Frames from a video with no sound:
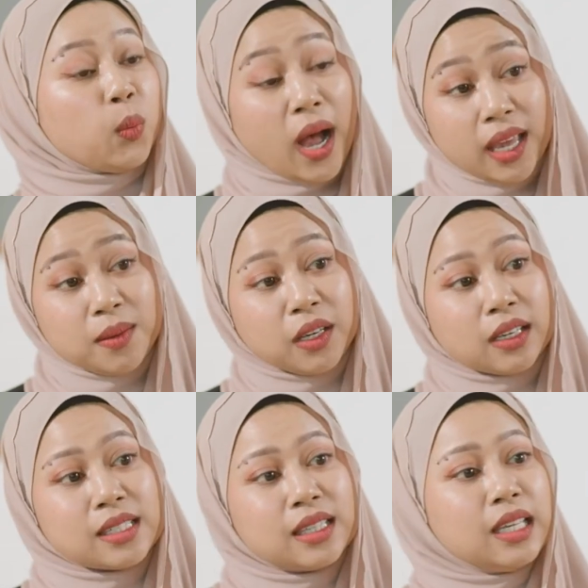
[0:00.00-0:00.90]
Why?
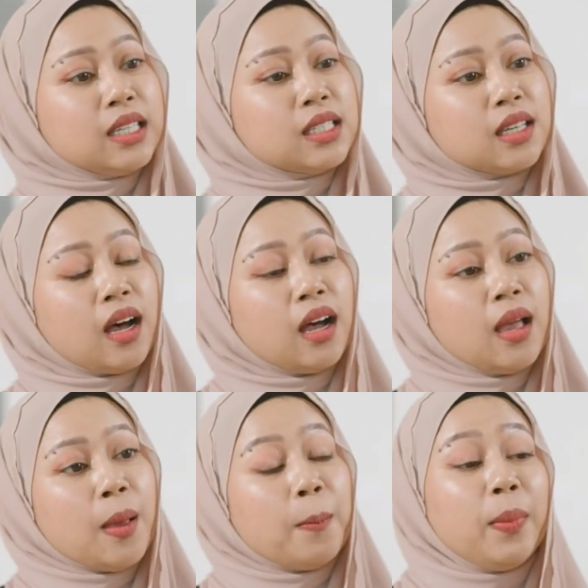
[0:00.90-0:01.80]
Because these are
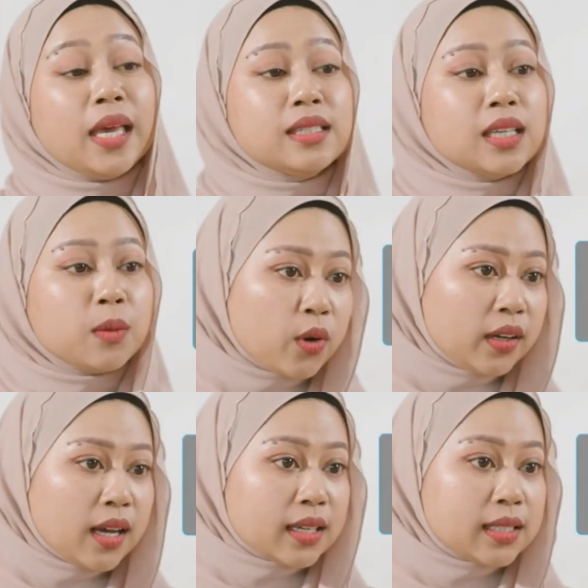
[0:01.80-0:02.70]
basic
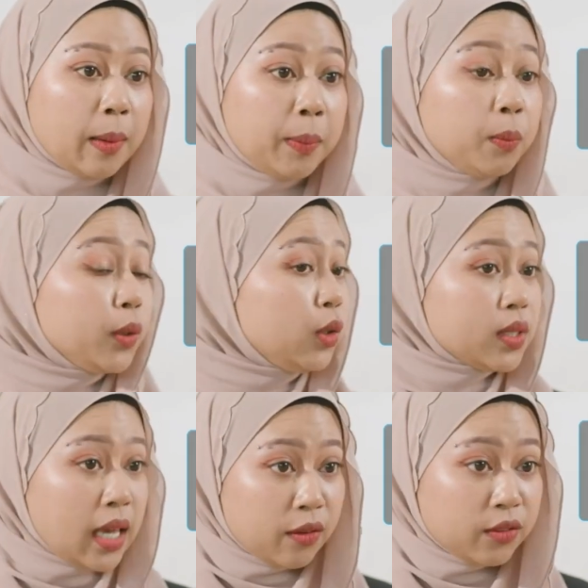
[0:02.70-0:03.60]
products that people
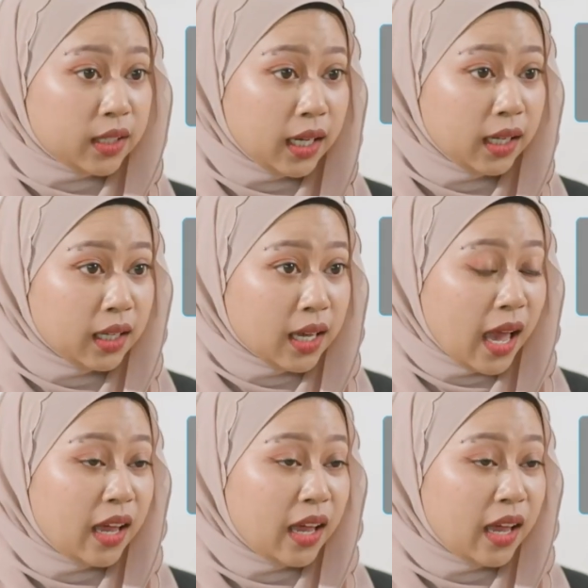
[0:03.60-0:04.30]
use every day